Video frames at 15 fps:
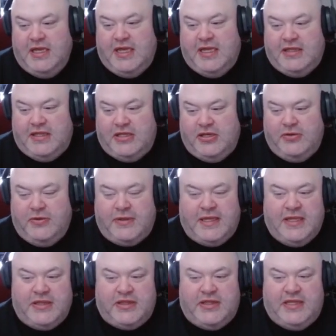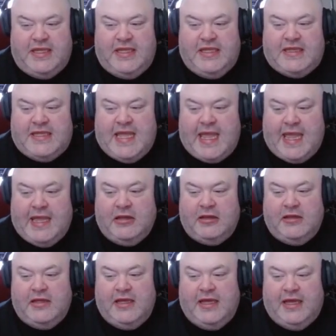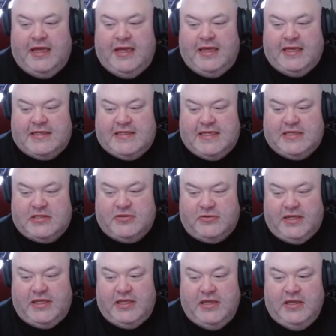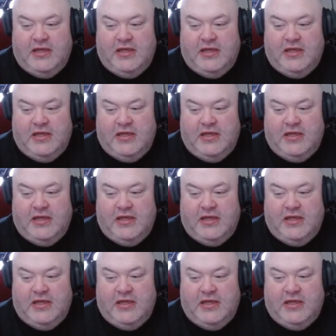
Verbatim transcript: and then you get the tail uh, accessory